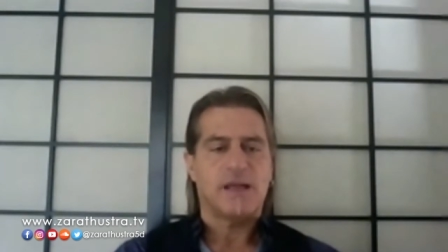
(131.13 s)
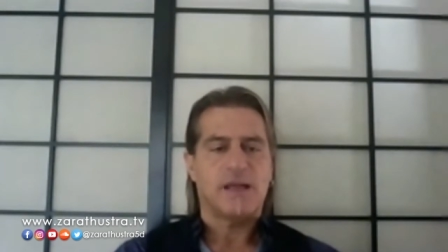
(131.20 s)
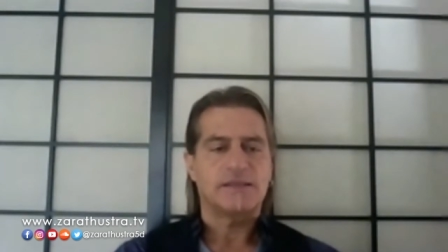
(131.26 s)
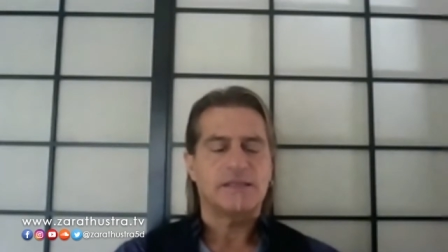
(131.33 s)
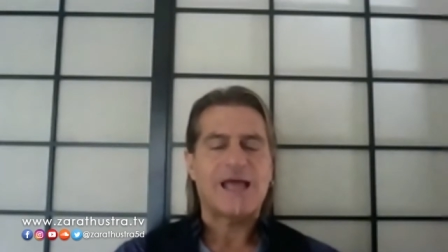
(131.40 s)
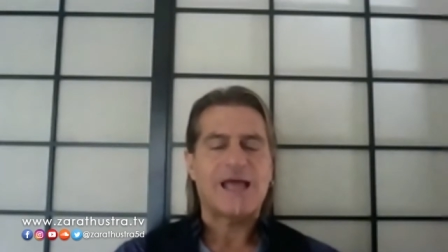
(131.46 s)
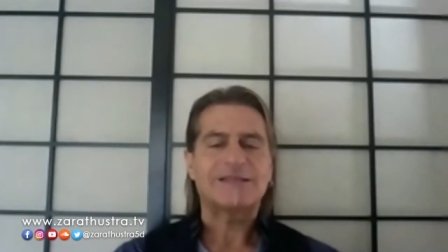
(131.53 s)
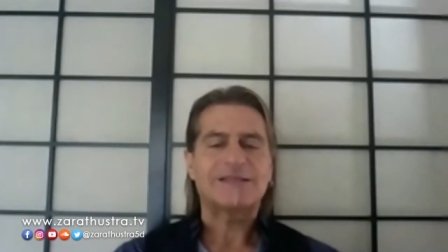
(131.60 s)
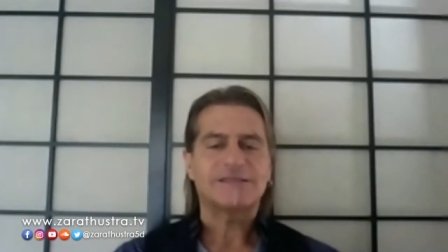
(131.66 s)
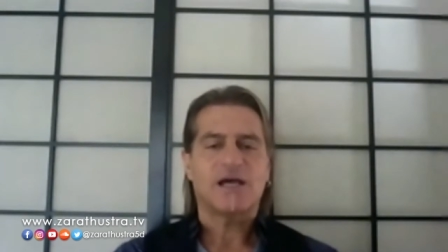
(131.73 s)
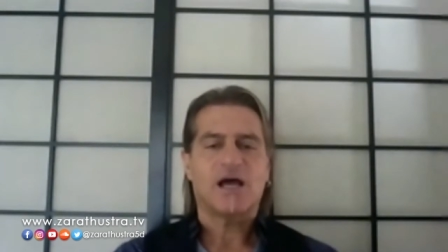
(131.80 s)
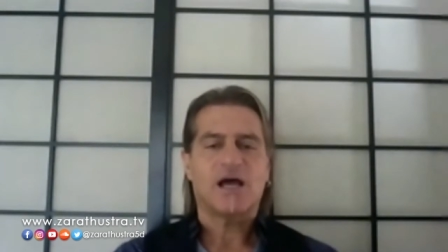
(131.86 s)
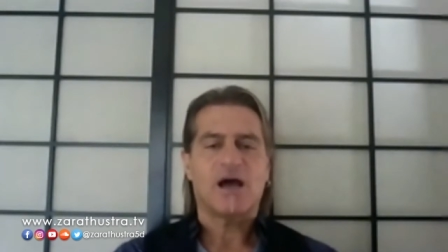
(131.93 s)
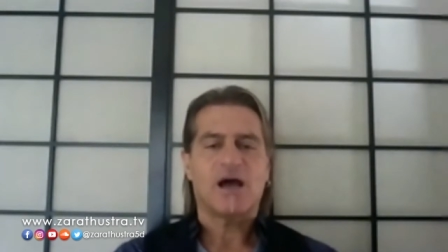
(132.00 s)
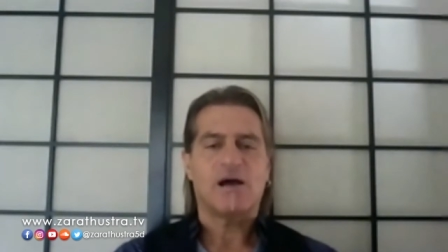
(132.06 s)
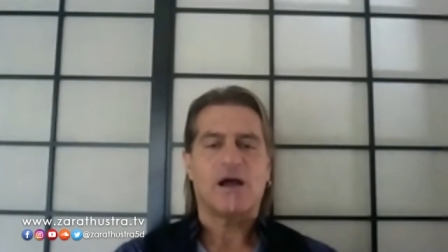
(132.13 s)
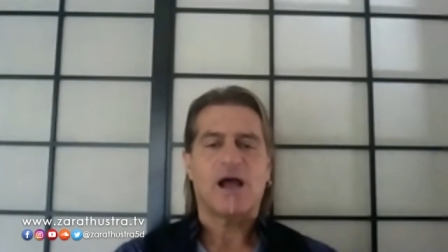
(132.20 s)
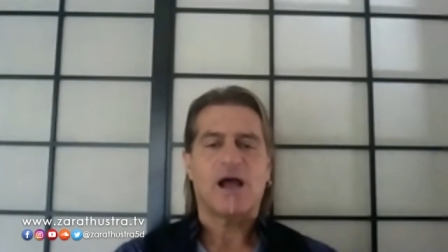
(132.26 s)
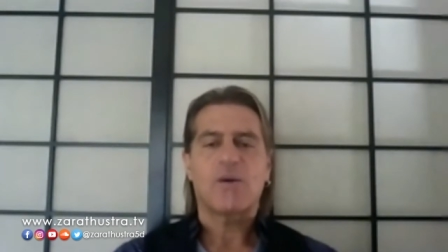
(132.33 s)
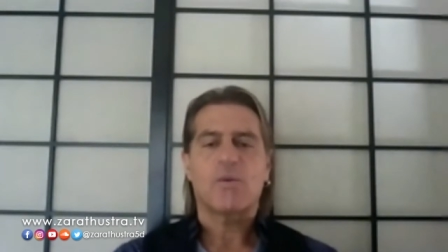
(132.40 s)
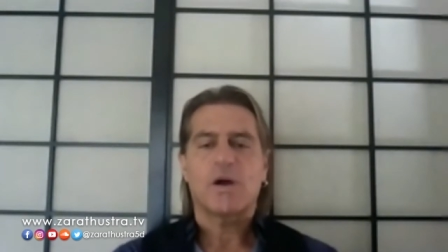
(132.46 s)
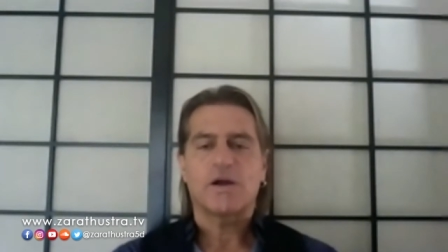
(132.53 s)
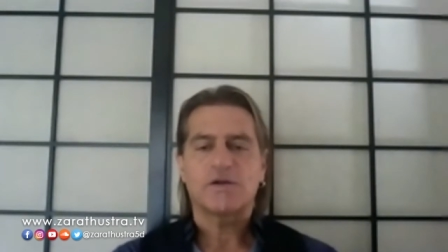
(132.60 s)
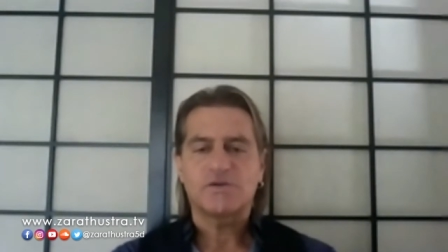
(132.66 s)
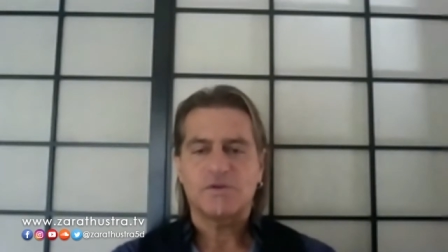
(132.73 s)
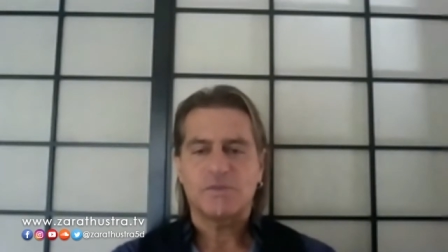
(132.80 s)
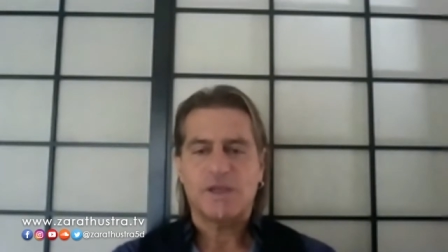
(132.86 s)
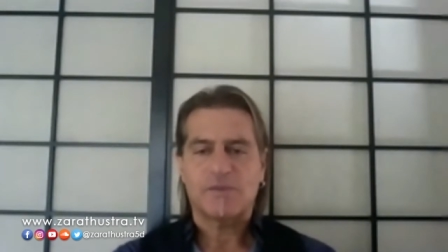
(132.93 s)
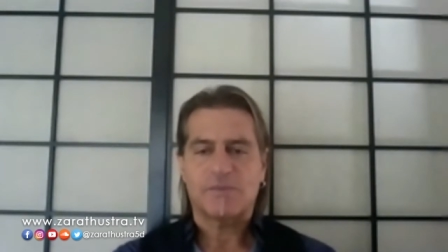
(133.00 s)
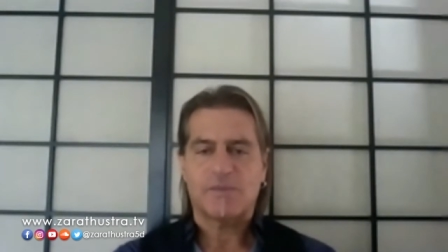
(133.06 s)
and that's how I want
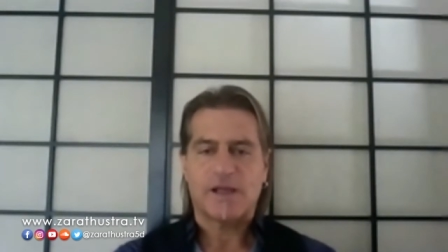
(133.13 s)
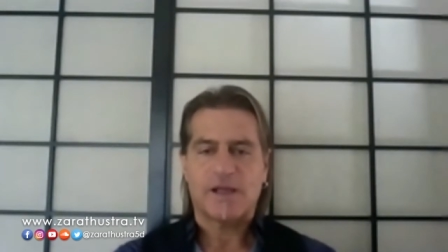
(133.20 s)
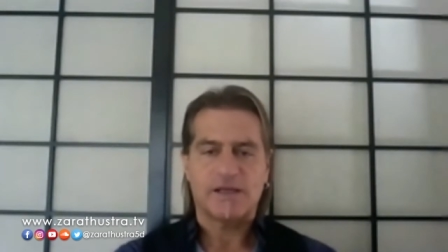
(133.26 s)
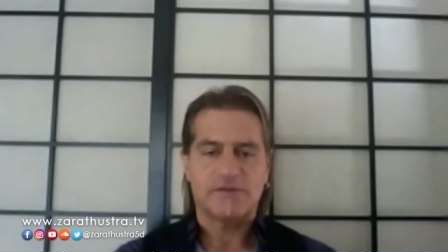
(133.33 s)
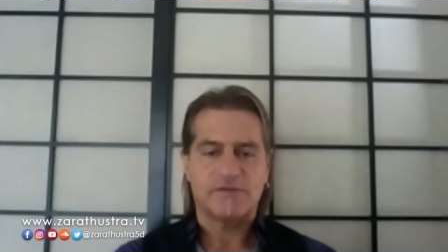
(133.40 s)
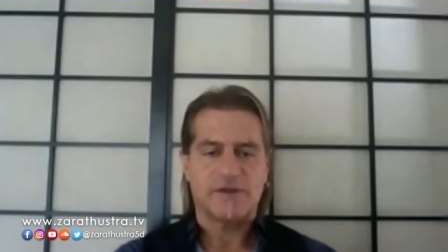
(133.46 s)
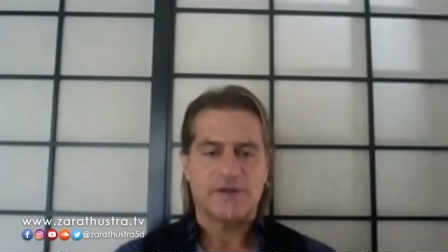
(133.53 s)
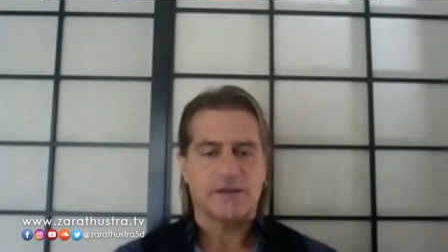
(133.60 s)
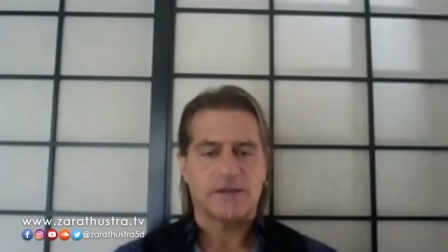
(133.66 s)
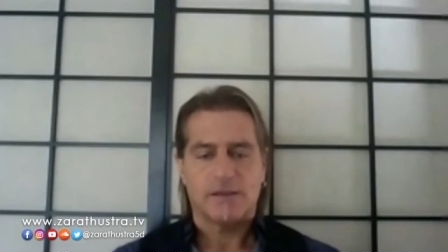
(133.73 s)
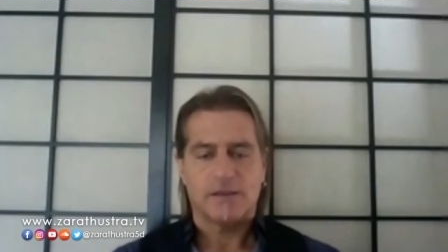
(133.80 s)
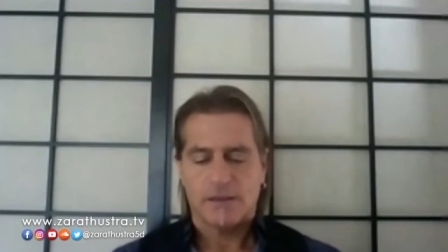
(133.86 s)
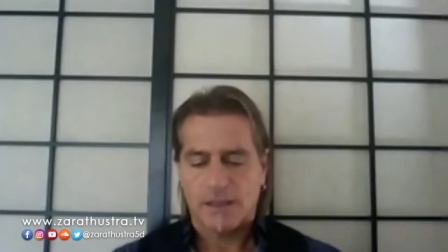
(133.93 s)
to make my living.